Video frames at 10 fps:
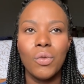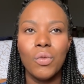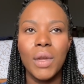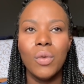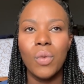
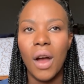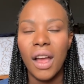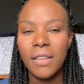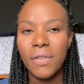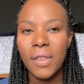we
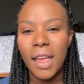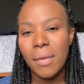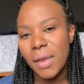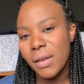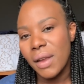want for
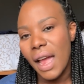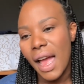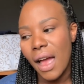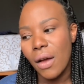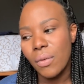them and
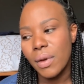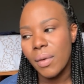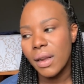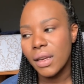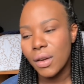how we
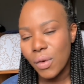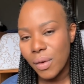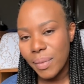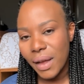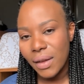want to go
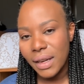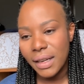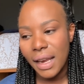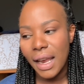about it